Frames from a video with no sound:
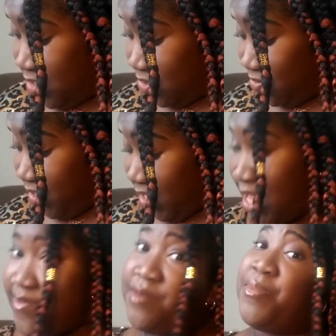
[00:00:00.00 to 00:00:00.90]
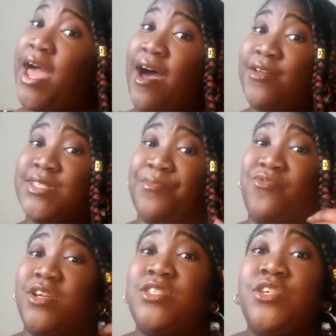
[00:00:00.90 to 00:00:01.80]
So the 11 pounds of
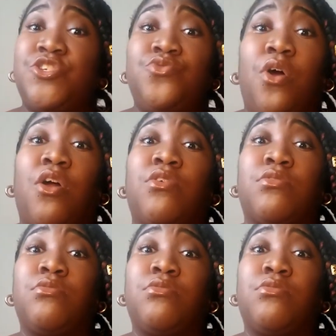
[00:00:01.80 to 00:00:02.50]
breast tissue are